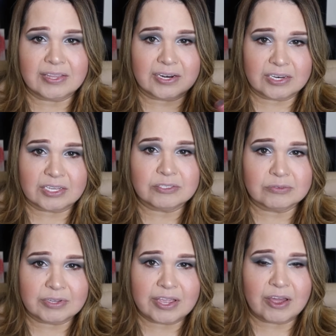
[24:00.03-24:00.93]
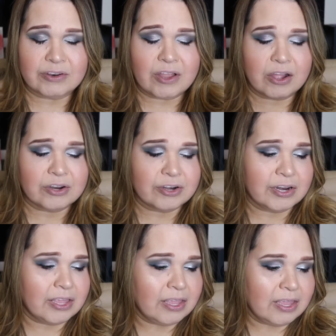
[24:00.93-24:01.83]
that does stay on
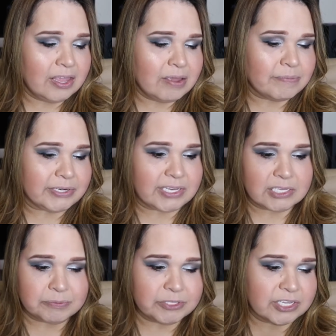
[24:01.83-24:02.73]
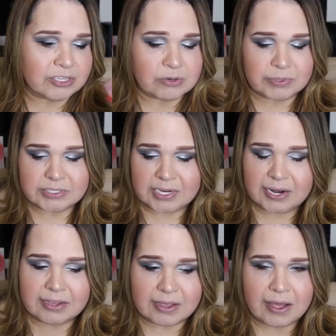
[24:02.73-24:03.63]
longer. But these particular ones that
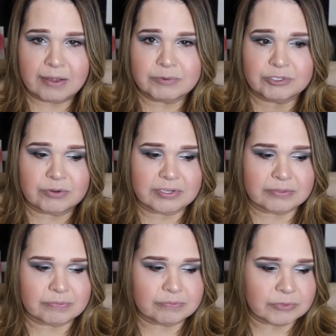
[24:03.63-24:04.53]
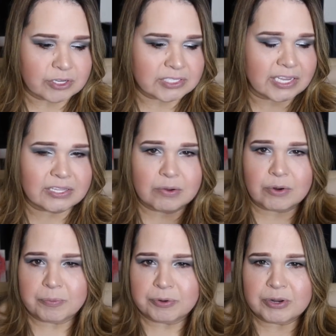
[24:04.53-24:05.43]
I got, which were looks like they
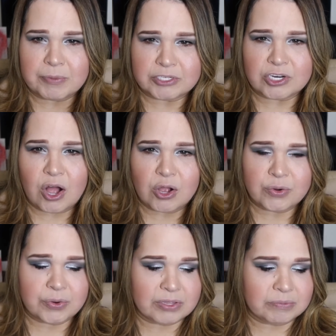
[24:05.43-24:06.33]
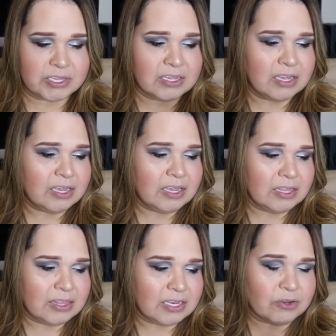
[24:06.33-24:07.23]
were pretty much all creamy,
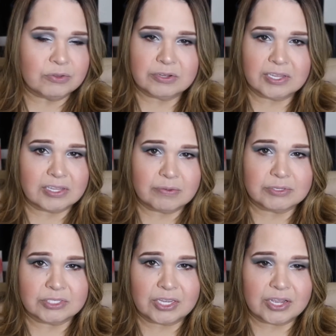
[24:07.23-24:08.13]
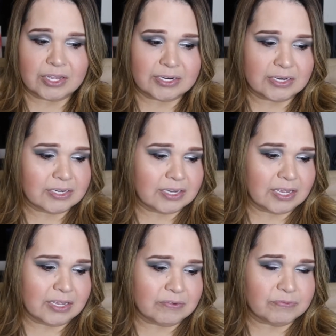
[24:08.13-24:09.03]
they don't look like they would stay on and
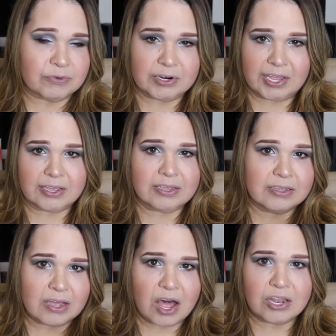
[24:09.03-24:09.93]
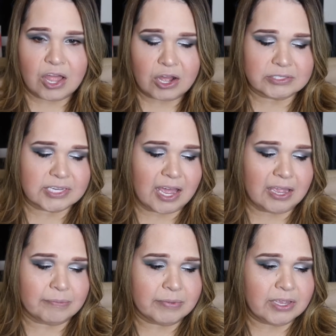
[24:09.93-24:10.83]
uh, for like a long
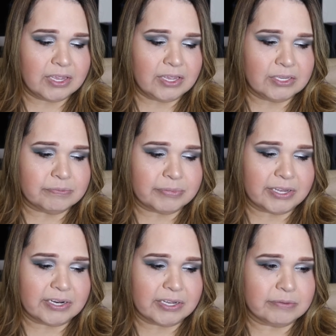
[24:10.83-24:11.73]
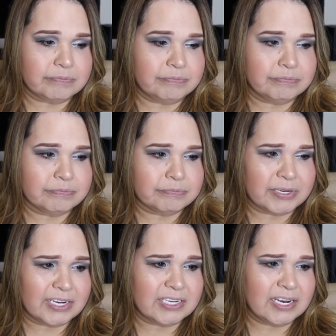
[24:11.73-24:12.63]
time. But, um,
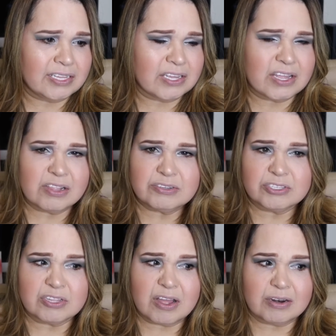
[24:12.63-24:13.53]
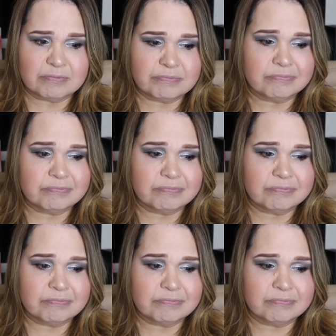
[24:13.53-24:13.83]
but I did like the colors a lot.